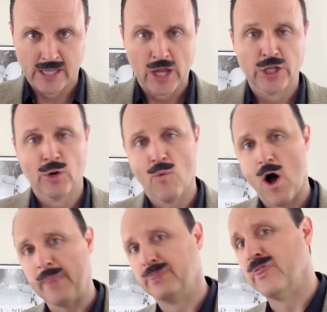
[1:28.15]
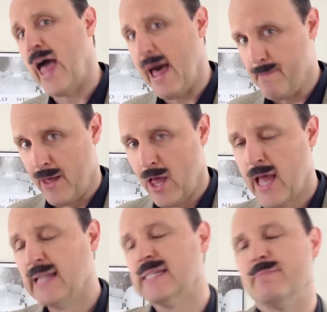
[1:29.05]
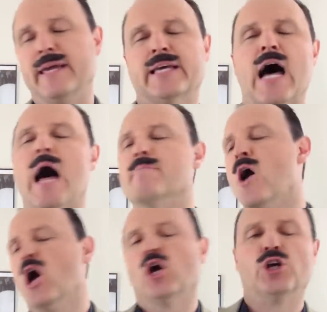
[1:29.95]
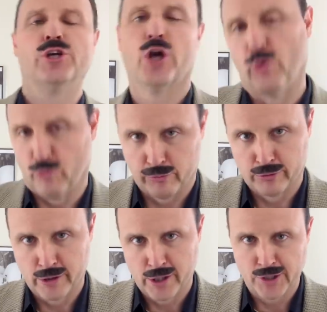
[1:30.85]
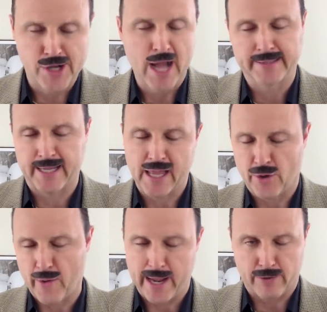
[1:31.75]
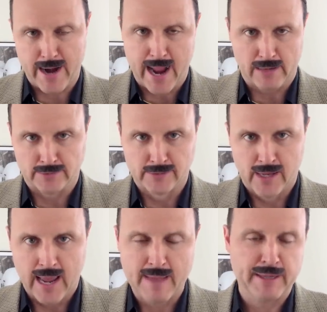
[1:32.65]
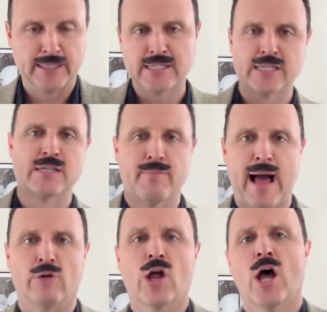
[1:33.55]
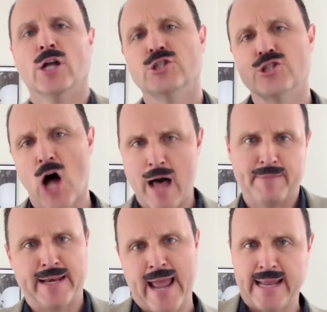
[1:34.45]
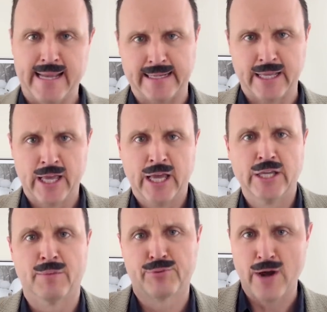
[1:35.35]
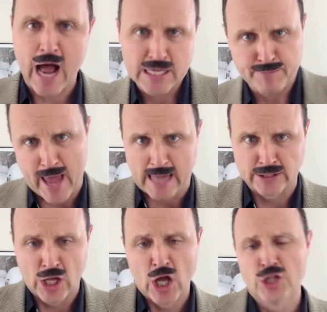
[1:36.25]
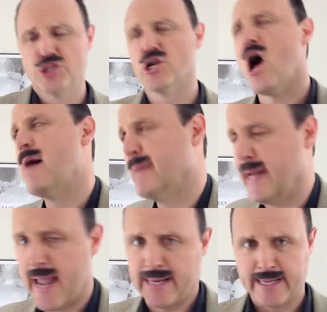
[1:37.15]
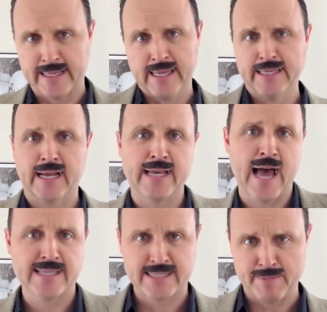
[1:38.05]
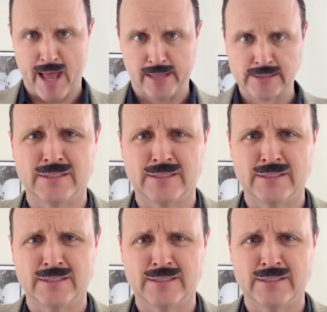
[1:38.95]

You want them to become you, not the other way around. I mean, this is about dominating your prospect, dominating your customer.